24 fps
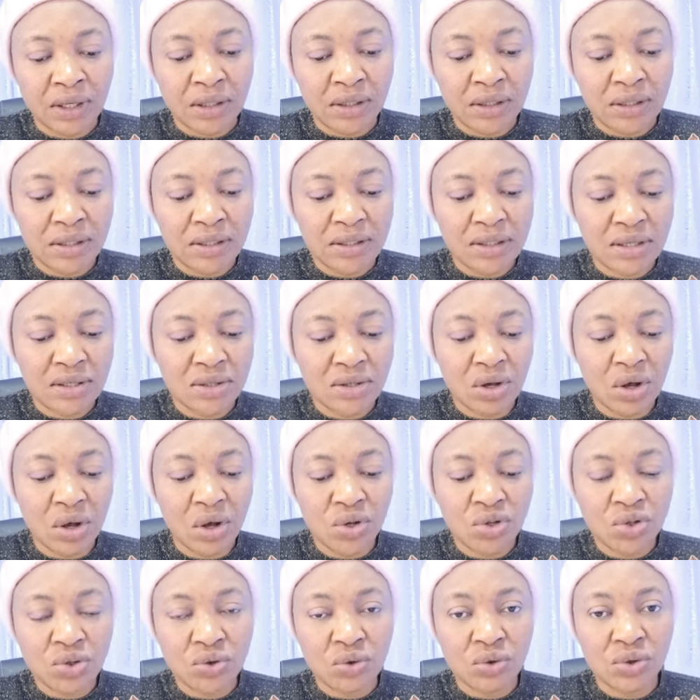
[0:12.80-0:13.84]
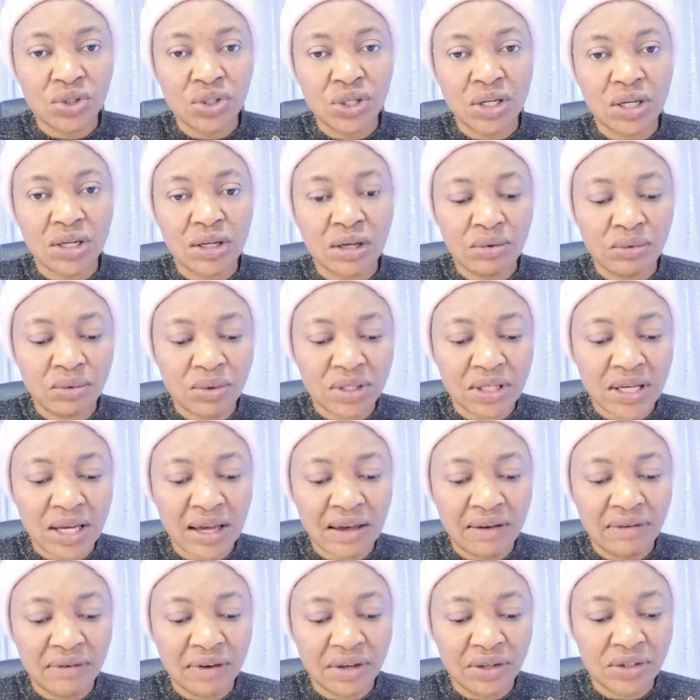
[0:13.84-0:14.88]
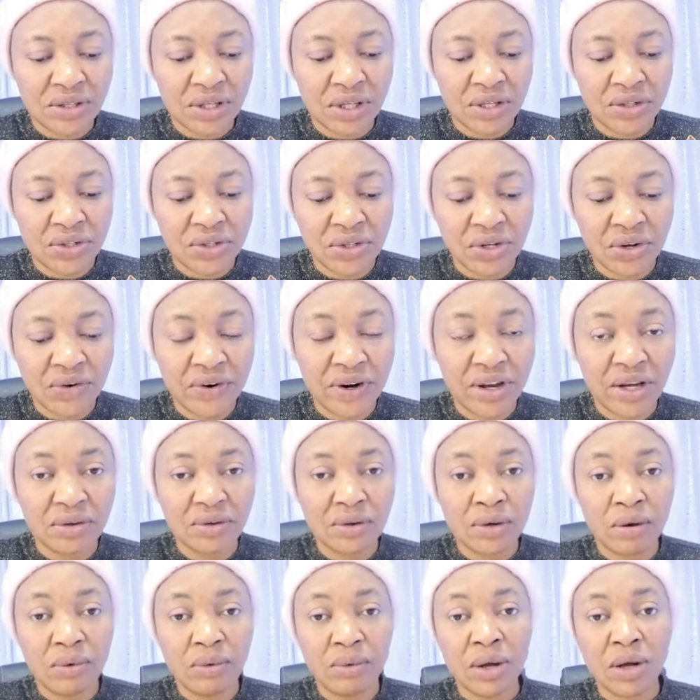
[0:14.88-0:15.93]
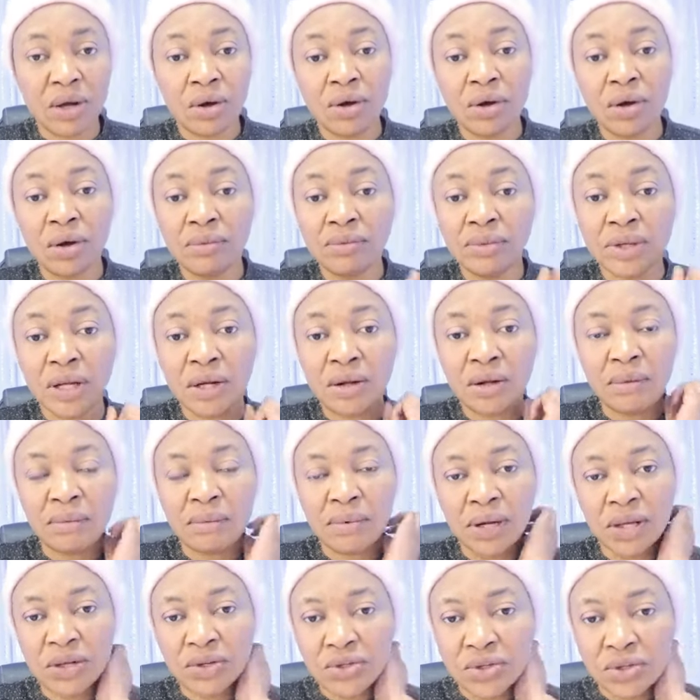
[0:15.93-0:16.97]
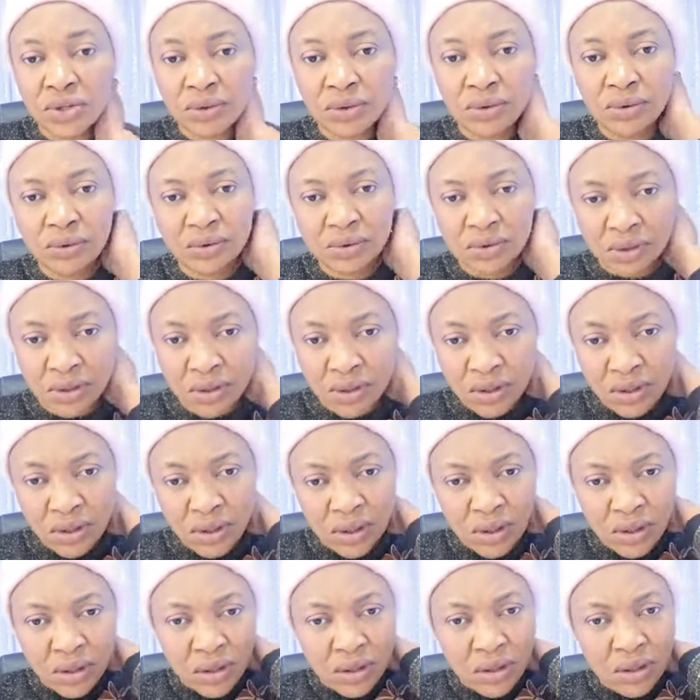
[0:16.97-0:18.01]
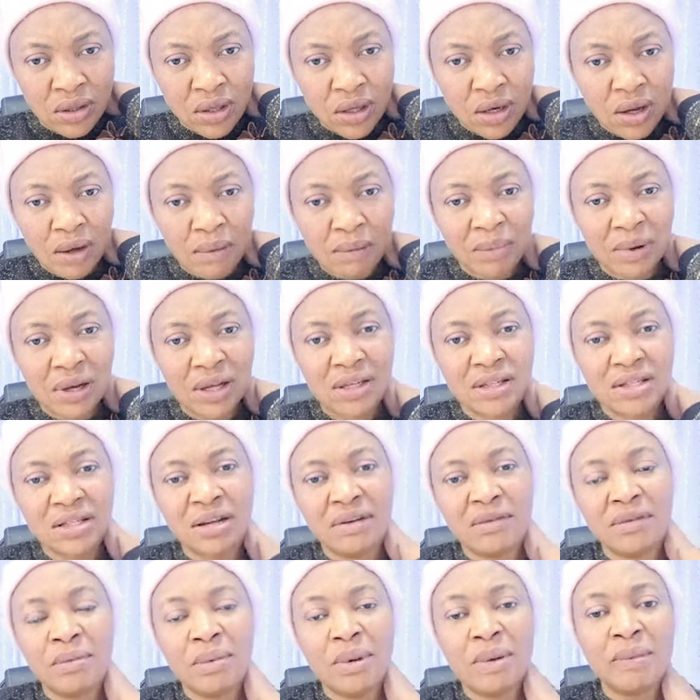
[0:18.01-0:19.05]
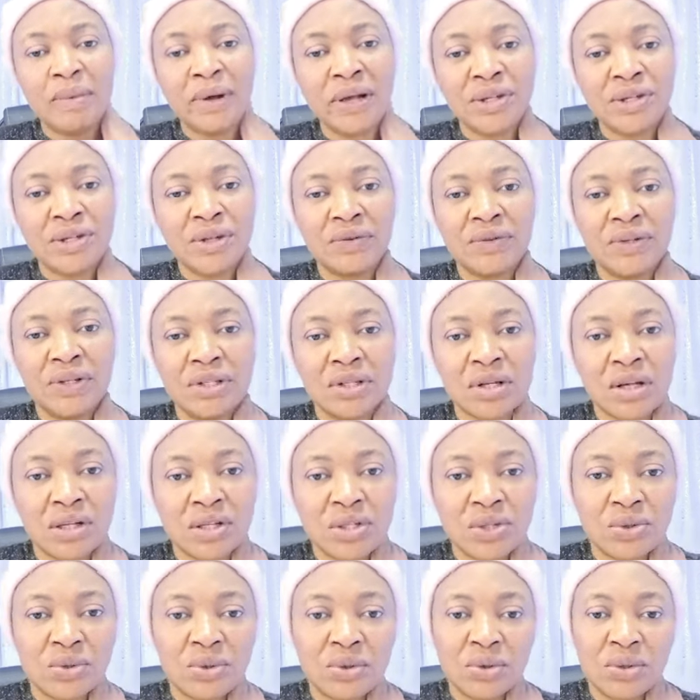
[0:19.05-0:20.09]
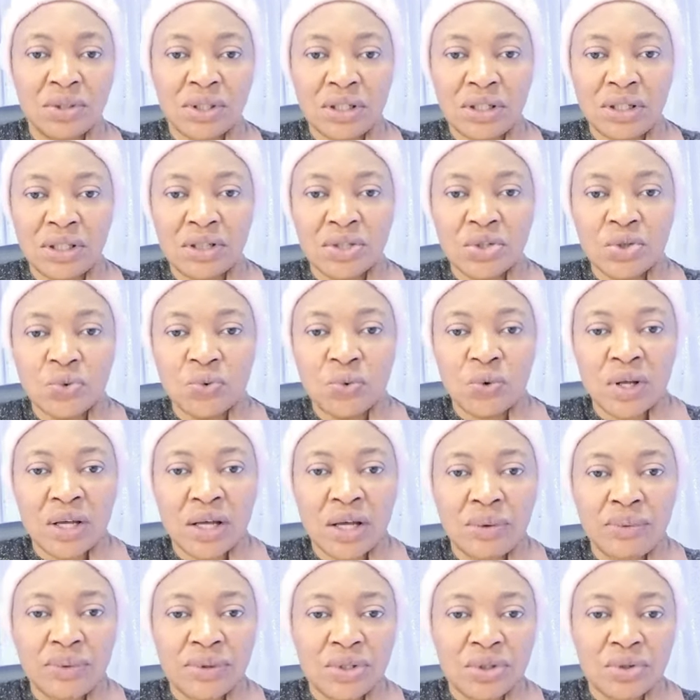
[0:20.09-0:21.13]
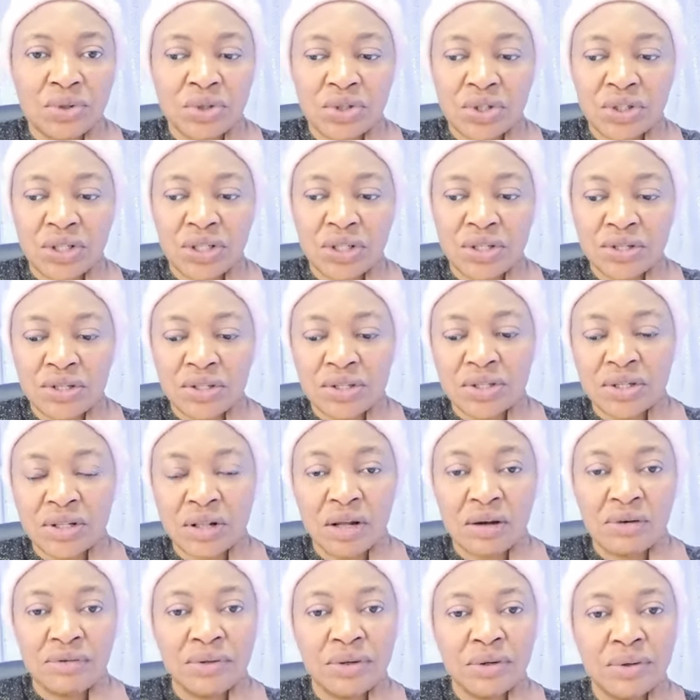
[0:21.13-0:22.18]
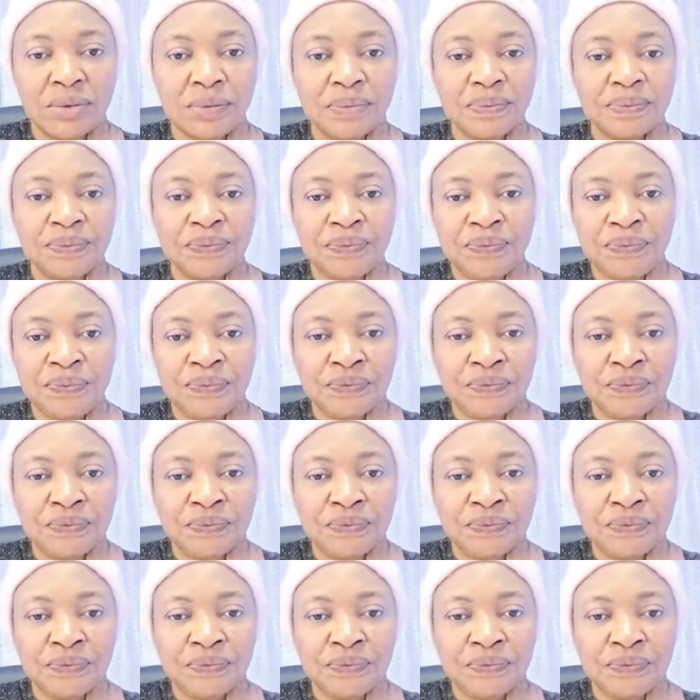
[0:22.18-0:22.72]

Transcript: This is God's own channel with Evangelist Sarah. You are welcome. The Lord bless you. The Lord bless every member of this household. It is well with you, Jesus. Love you.